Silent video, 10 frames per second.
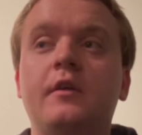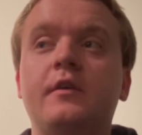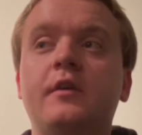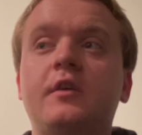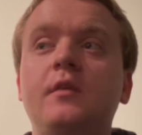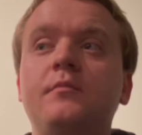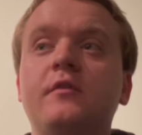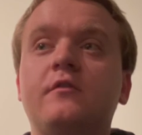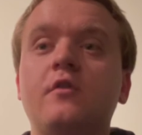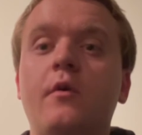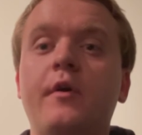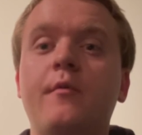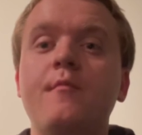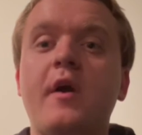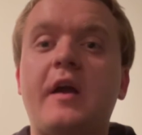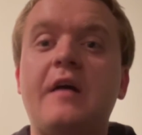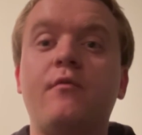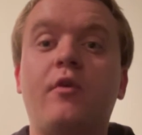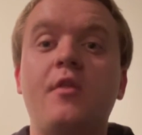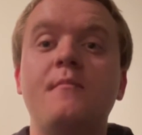can keep this going. We might have
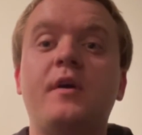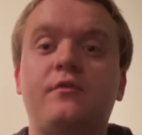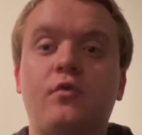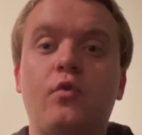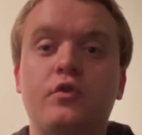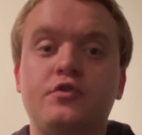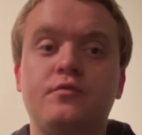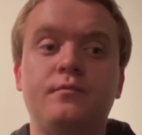one of the best horror.